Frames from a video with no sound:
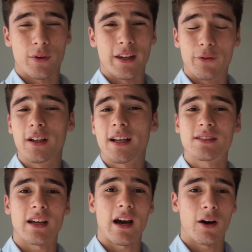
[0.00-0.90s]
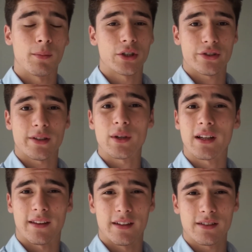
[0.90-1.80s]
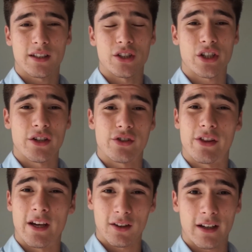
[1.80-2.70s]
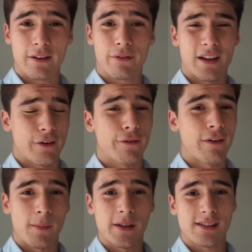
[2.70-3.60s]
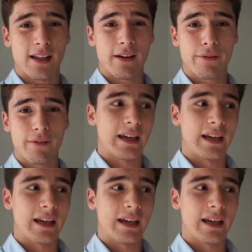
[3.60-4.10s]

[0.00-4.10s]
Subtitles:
when they realize how much something like this can change their life and their family's life,